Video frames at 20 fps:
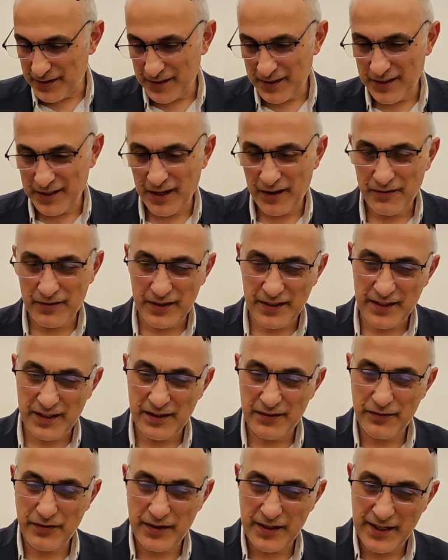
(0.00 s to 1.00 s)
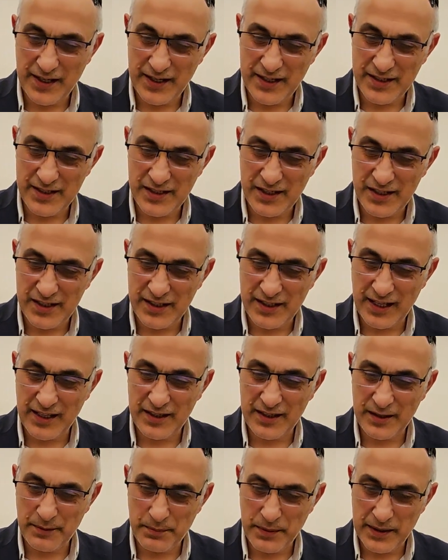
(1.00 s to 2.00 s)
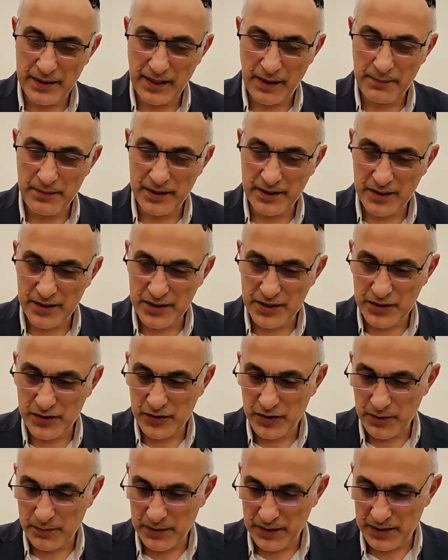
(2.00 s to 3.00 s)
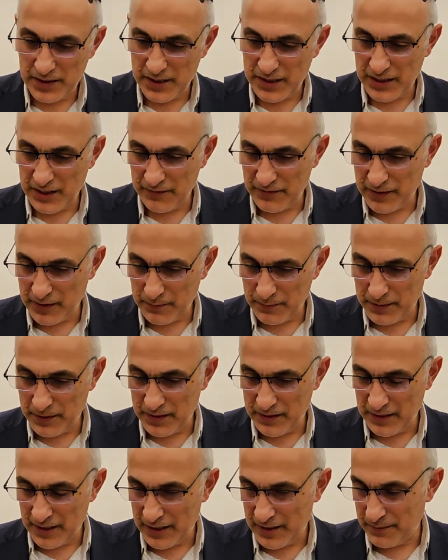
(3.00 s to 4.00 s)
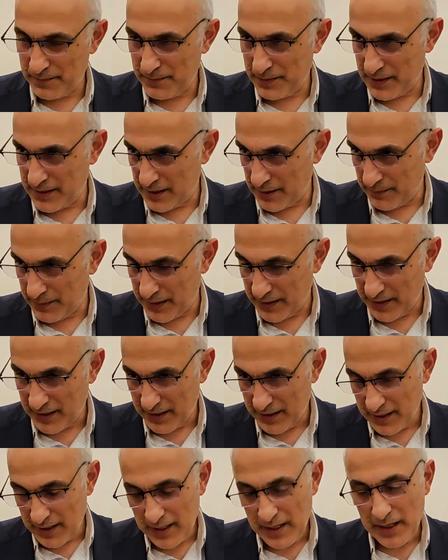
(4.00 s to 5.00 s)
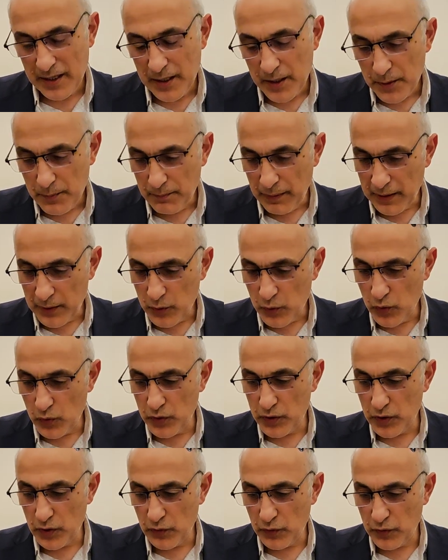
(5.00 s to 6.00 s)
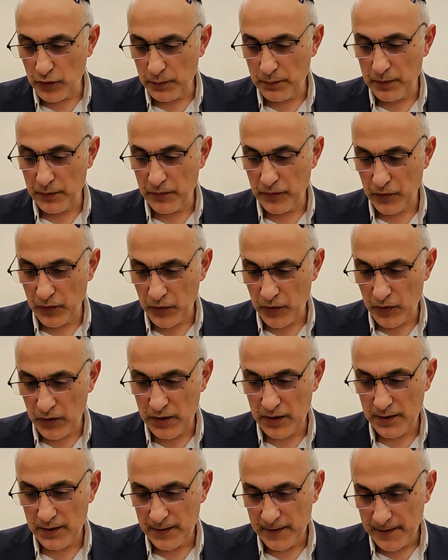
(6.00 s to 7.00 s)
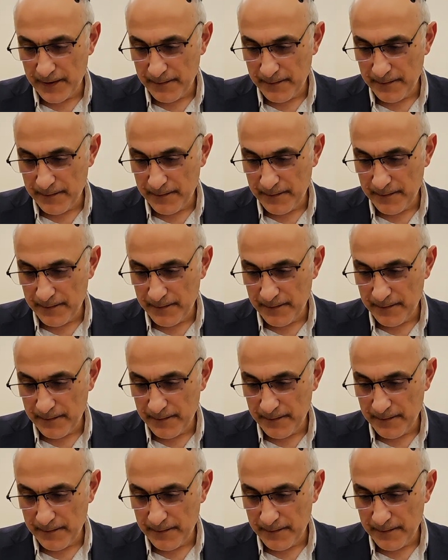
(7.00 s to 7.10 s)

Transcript: David, he figures out that the Beit HaMikdash is going to be in the Shevet Binyamin. But who knew from before?